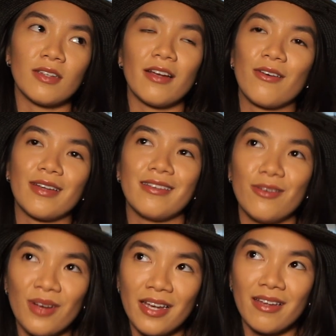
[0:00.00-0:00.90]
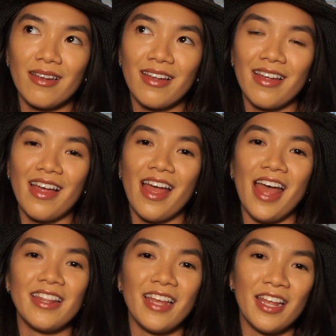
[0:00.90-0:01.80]
I already do it.
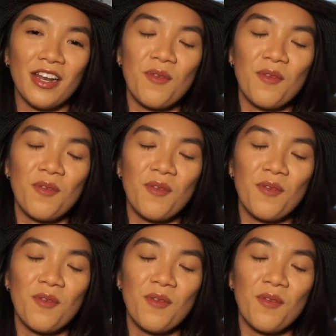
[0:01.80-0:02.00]
And then